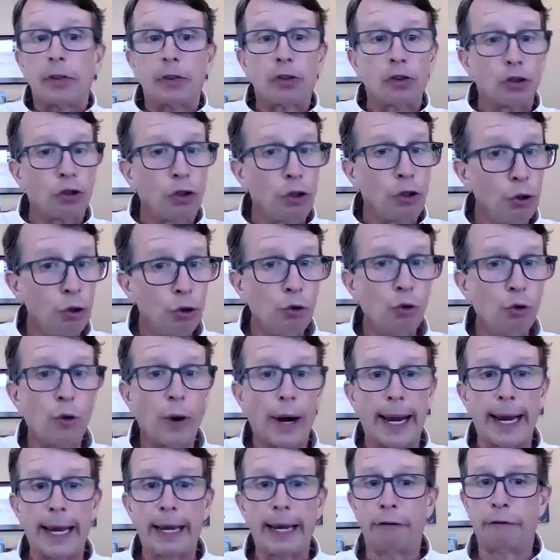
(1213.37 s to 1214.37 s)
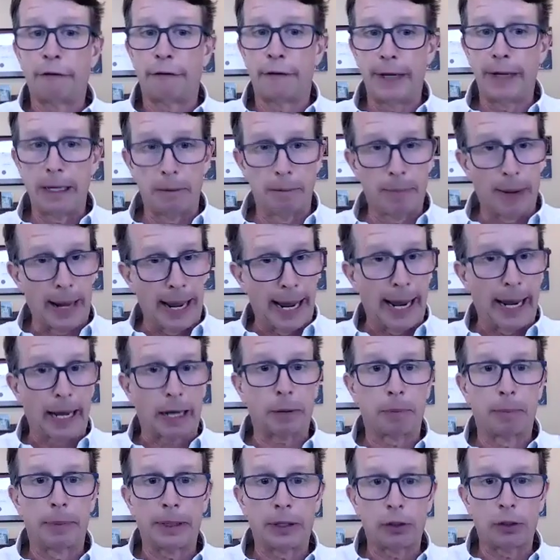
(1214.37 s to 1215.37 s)
two-way
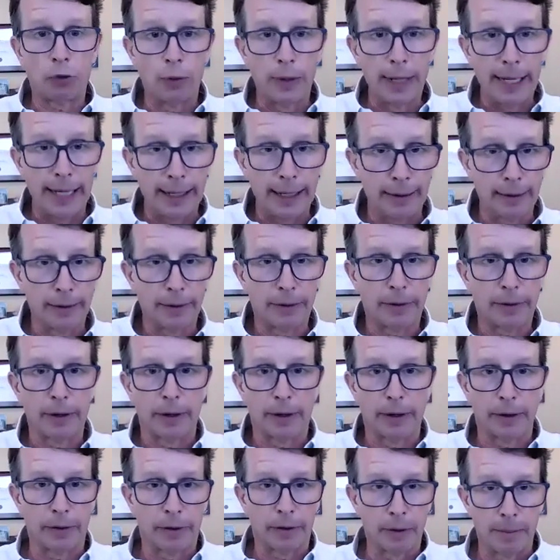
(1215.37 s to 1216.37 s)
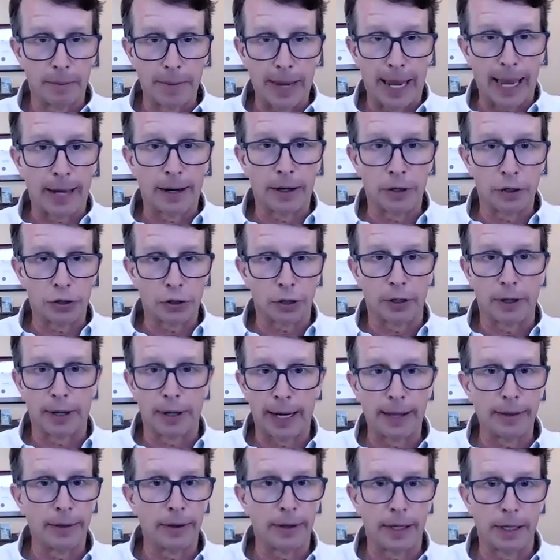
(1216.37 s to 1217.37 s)
feedback between the manager
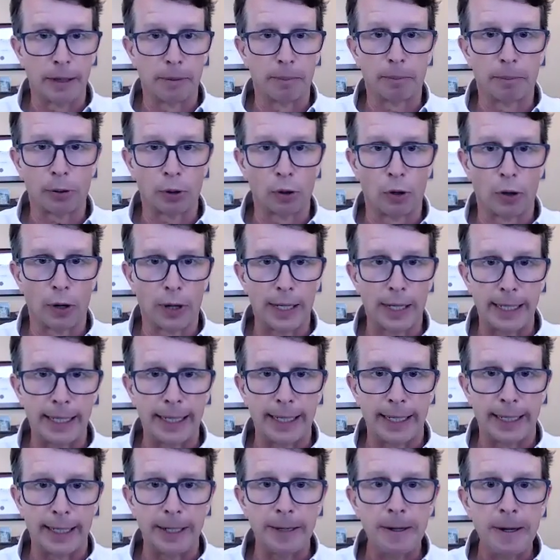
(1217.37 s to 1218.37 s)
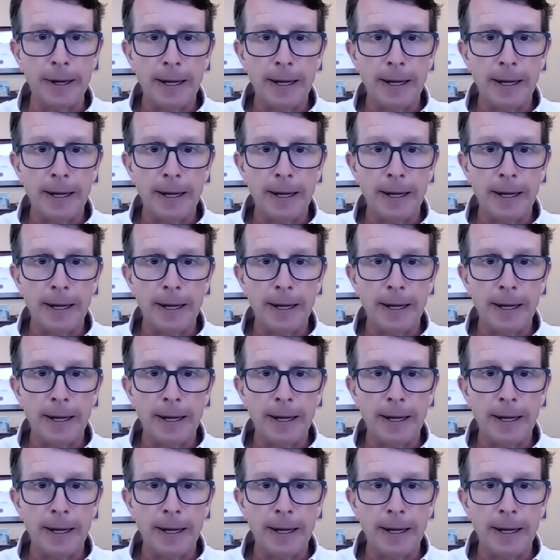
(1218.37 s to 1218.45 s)
and the employee.